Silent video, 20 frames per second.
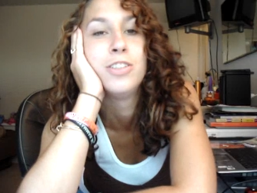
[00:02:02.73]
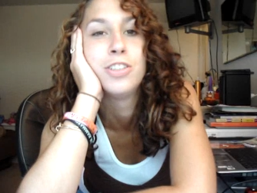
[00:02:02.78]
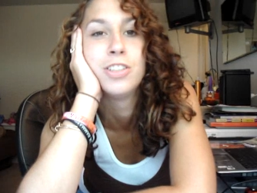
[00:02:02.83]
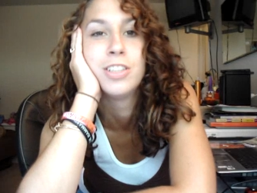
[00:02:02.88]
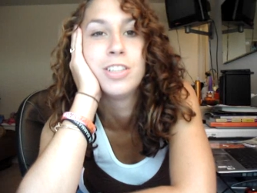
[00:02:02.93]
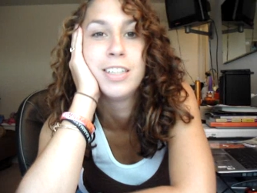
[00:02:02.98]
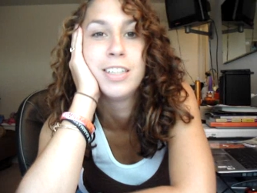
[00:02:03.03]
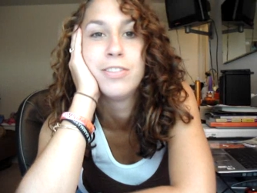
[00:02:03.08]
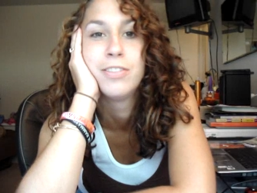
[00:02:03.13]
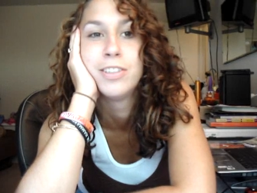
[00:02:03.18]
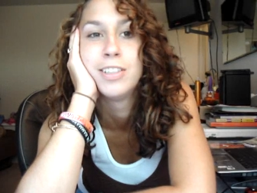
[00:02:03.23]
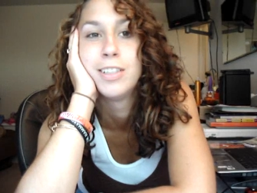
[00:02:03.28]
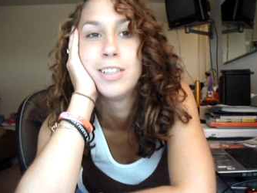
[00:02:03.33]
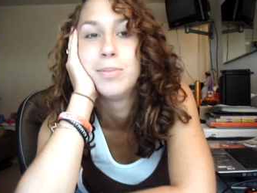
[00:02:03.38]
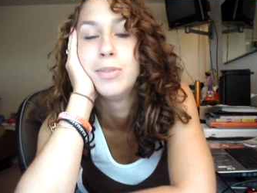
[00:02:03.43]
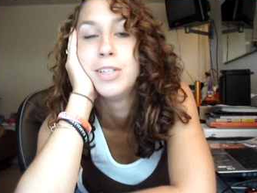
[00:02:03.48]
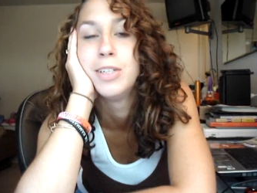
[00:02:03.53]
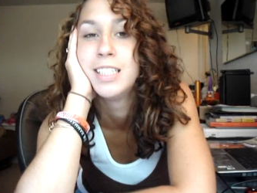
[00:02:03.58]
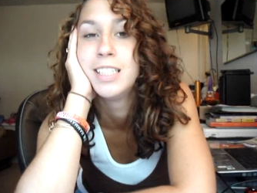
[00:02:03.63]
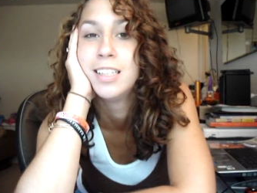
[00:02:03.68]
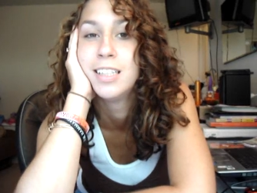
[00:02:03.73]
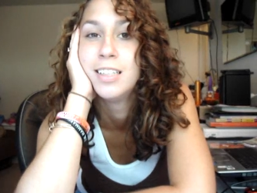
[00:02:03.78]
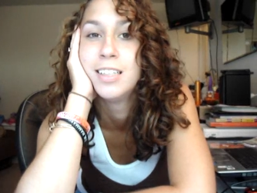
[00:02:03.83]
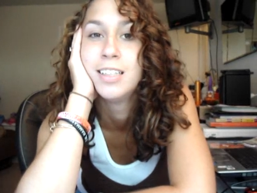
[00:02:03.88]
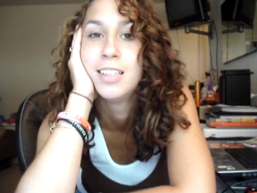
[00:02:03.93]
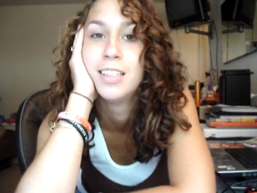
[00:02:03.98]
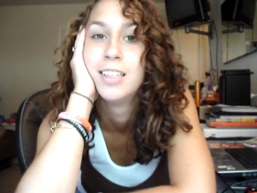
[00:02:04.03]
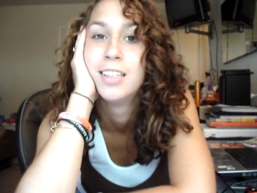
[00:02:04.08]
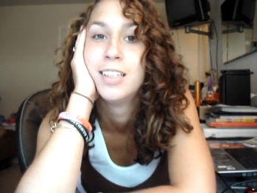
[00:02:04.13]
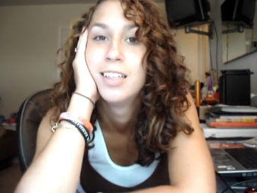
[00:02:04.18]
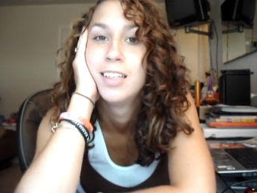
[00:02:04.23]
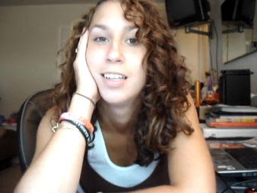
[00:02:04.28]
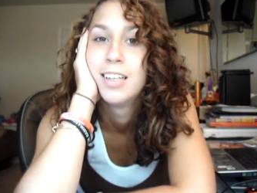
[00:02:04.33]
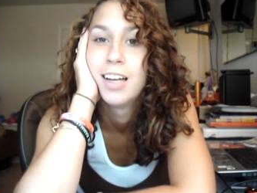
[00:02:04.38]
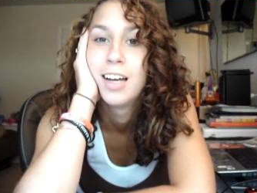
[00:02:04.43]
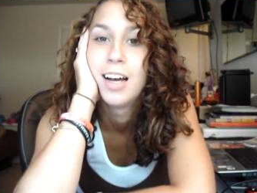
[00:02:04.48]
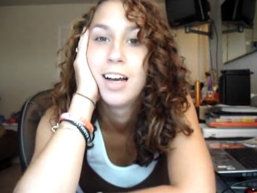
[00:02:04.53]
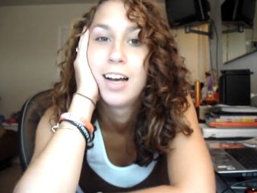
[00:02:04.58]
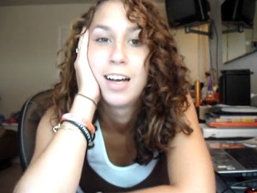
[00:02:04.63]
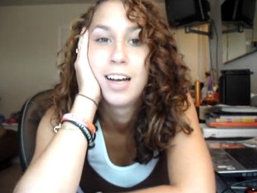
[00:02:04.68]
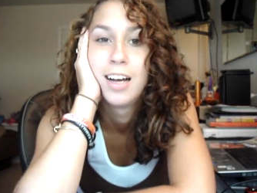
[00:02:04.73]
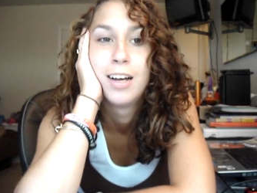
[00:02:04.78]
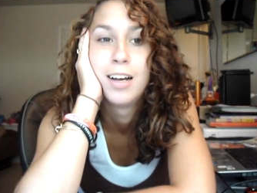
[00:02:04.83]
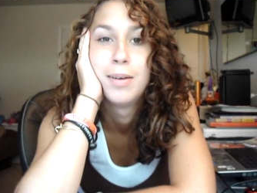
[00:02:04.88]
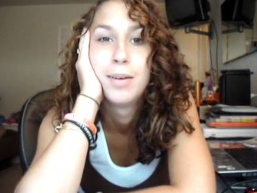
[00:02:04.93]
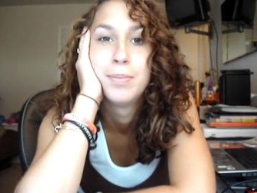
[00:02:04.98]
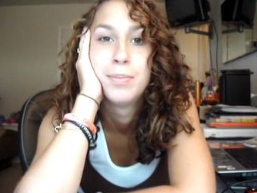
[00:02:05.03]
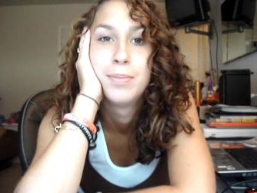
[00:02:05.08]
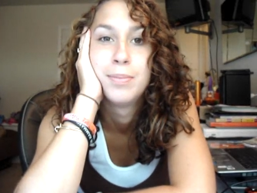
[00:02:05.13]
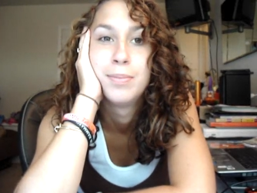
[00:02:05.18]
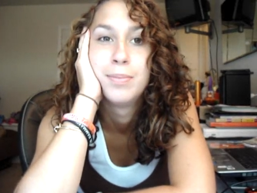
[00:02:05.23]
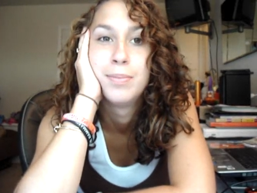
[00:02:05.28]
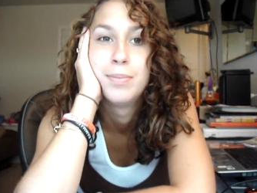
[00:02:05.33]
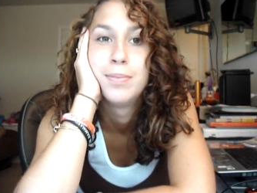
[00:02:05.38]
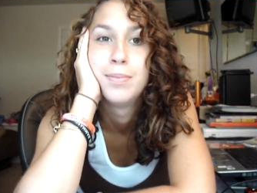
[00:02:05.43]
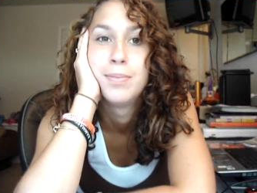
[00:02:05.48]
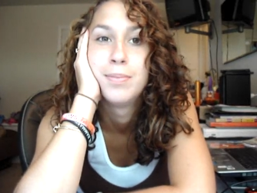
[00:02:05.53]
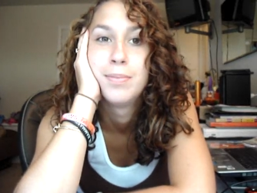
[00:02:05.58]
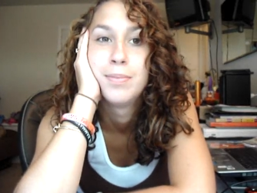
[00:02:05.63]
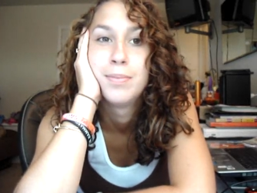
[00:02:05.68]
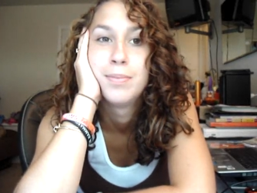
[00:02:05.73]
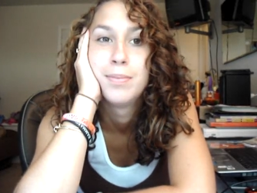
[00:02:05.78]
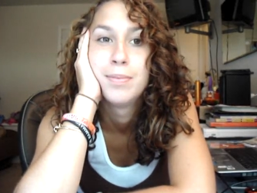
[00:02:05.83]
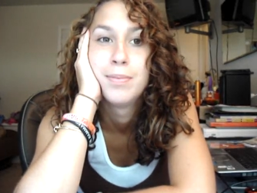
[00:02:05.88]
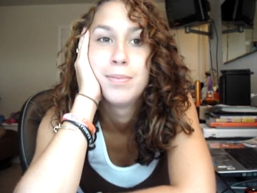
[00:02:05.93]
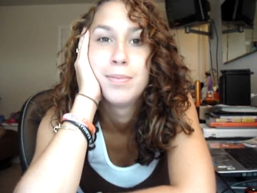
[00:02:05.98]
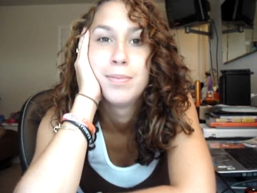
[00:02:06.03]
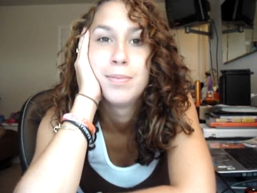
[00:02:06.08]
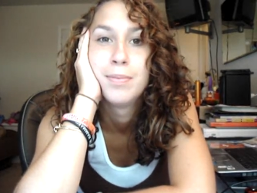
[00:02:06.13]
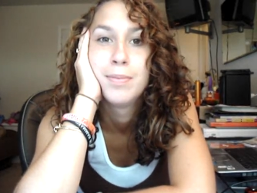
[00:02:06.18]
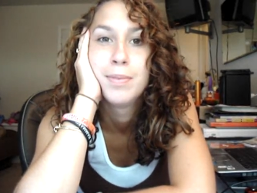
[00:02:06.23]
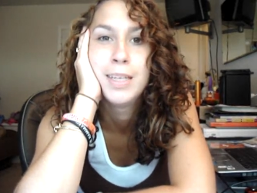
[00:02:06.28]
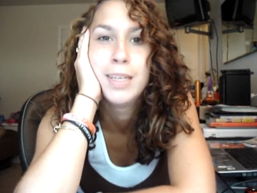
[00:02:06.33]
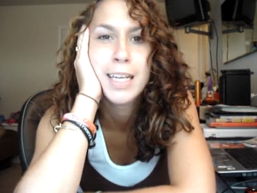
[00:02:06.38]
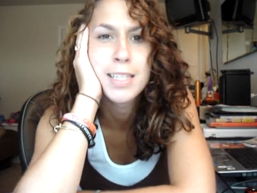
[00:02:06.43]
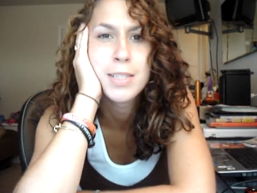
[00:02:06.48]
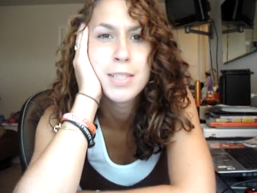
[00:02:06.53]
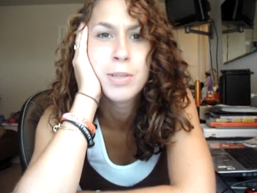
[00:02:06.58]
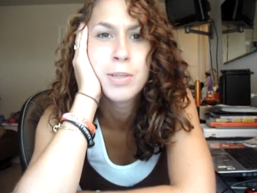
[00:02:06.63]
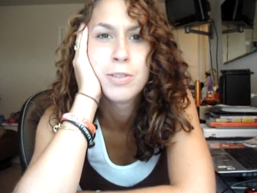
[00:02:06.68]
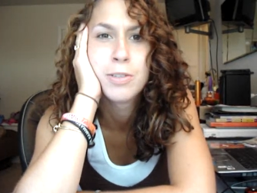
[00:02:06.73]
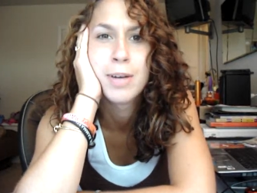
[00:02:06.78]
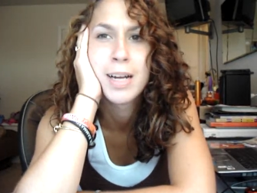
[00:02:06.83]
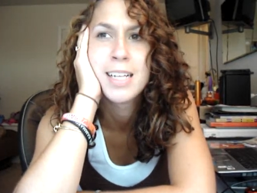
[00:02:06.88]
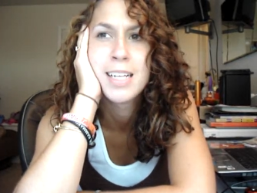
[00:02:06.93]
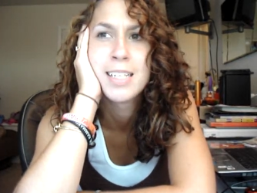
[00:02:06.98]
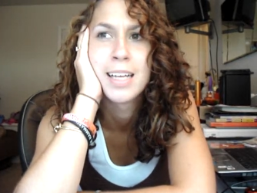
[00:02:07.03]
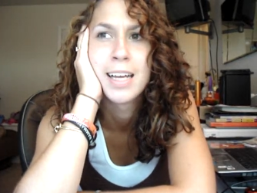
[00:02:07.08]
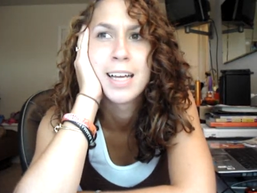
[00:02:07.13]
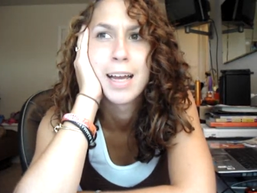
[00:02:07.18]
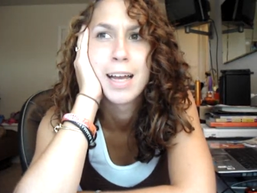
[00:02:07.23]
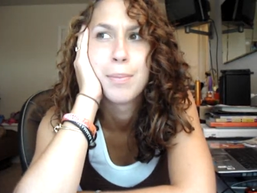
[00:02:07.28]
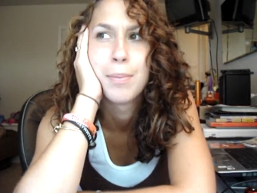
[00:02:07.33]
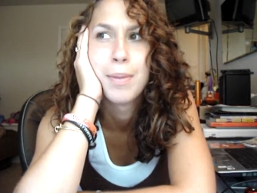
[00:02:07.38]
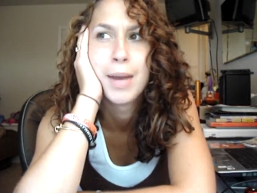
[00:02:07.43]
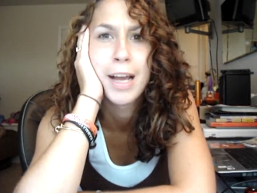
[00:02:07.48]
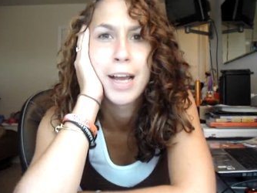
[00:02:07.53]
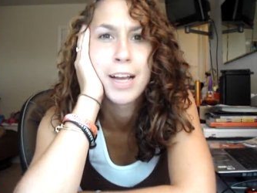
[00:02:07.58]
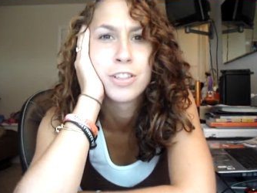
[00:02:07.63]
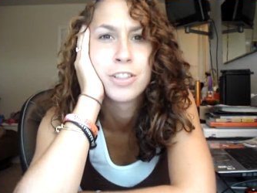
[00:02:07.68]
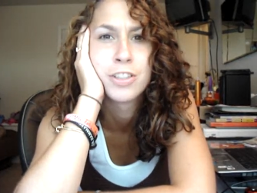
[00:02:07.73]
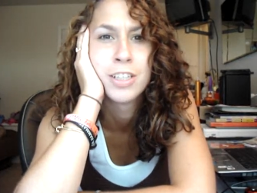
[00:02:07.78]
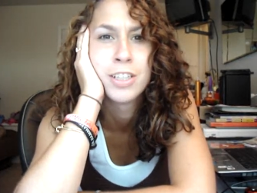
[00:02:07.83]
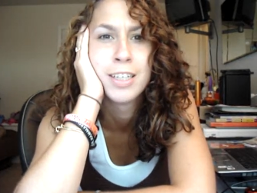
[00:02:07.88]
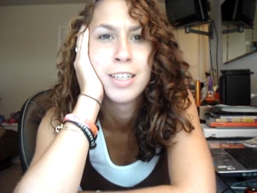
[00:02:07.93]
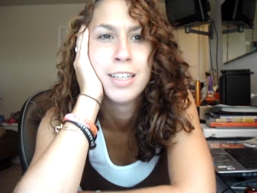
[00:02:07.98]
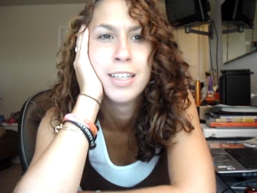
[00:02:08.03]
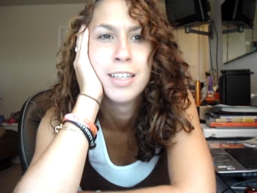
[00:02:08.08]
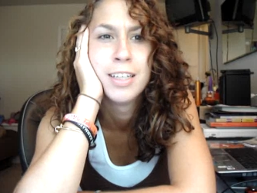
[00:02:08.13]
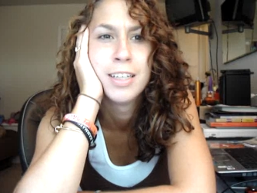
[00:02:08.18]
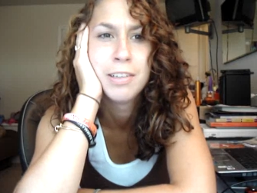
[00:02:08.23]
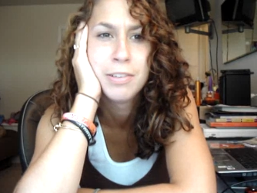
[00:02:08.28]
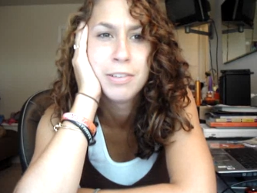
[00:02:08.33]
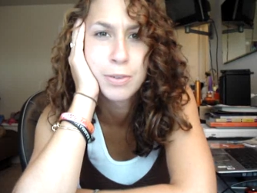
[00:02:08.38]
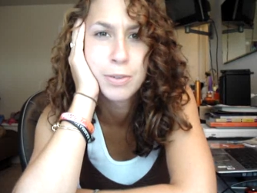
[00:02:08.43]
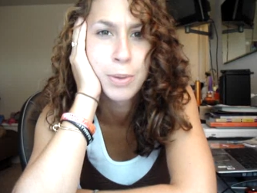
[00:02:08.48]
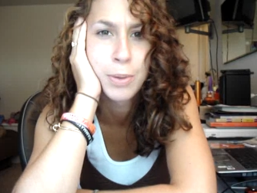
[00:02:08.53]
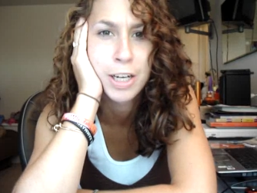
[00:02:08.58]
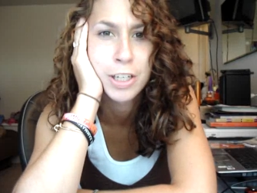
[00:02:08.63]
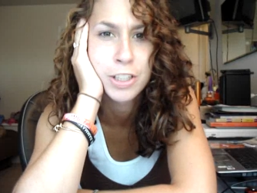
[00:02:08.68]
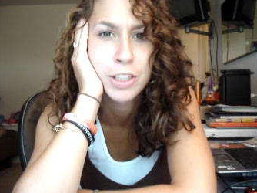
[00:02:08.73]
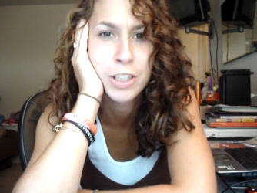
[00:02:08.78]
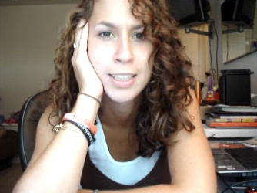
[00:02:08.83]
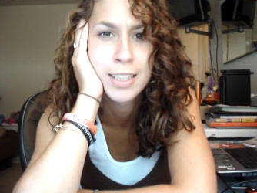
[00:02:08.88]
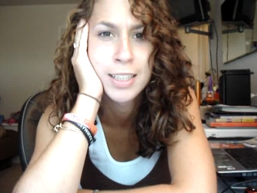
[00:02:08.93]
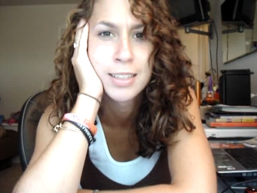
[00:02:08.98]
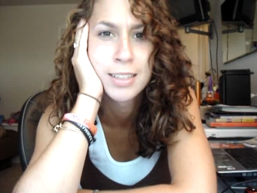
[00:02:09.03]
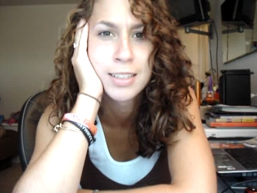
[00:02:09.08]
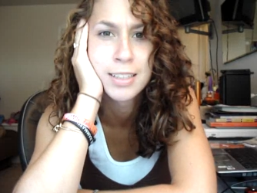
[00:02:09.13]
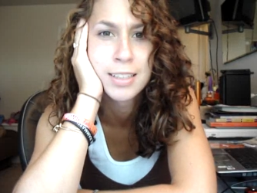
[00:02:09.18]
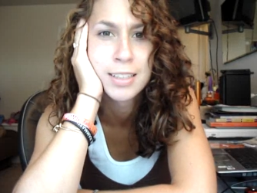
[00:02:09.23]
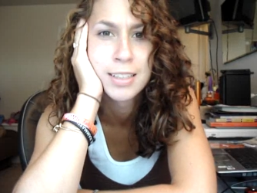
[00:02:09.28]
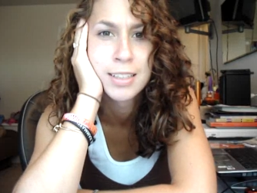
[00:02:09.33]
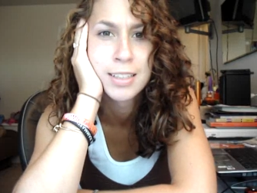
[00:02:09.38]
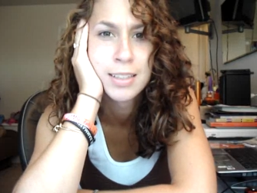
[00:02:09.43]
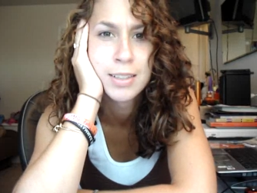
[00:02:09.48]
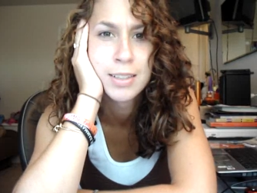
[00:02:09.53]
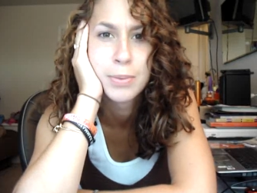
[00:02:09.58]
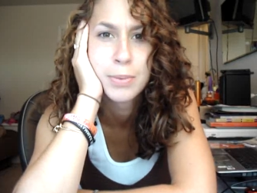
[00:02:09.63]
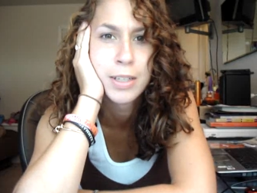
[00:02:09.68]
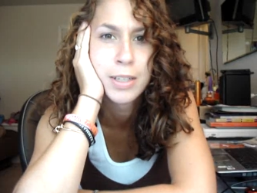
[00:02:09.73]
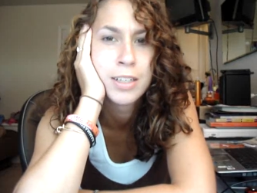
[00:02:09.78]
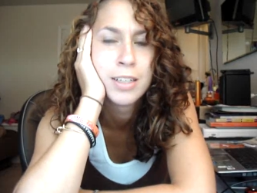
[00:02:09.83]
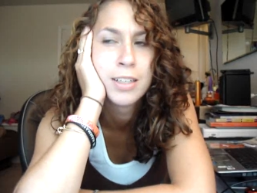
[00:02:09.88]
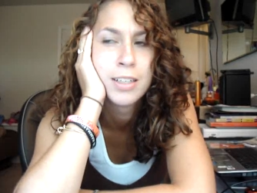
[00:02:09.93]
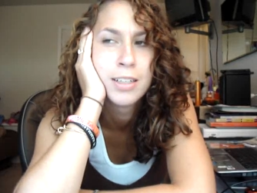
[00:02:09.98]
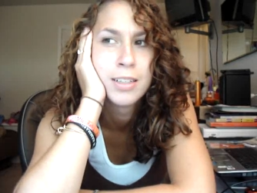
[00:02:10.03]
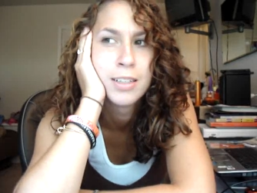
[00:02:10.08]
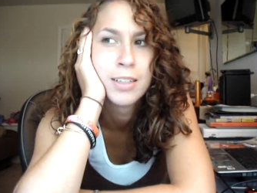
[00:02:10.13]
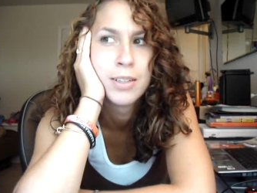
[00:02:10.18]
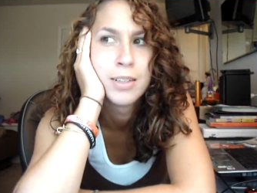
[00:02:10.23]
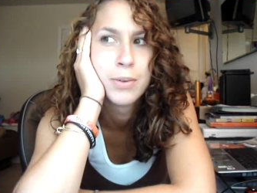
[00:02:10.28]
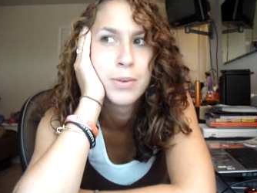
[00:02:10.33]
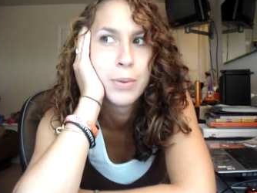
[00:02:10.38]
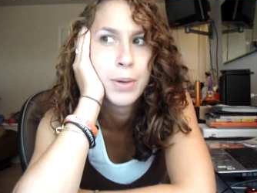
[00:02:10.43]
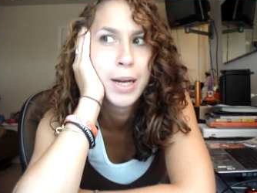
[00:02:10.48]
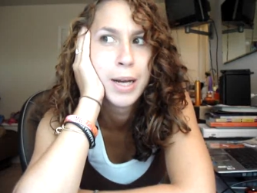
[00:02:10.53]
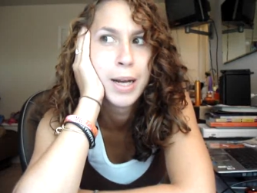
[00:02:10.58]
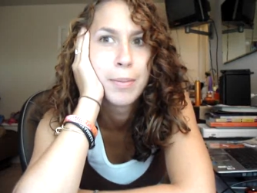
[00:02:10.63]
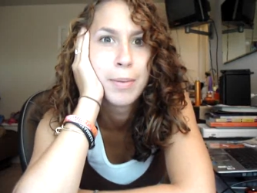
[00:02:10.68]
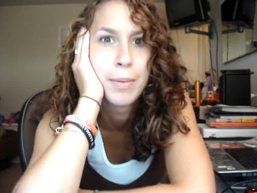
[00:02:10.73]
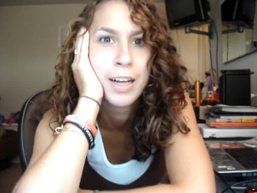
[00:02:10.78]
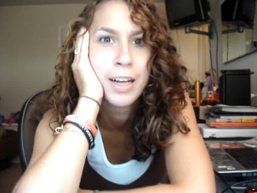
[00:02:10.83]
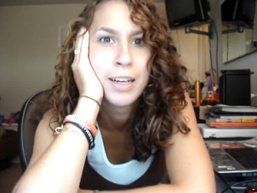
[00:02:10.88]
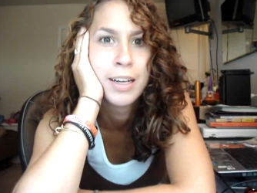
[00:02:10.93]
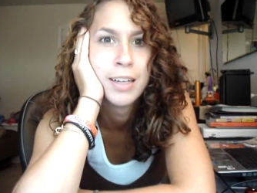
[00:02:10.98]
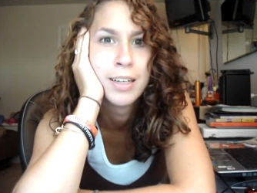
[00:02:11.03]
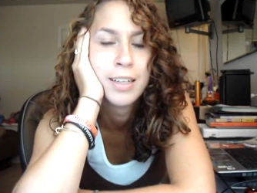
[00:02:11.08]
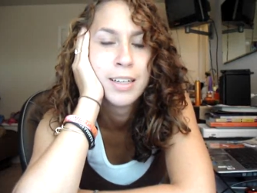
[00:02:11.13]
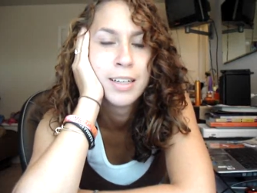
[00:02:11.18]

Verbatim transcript: usually for some reason. Um, guess which race I am, actually. If you're watching this, what, what am I?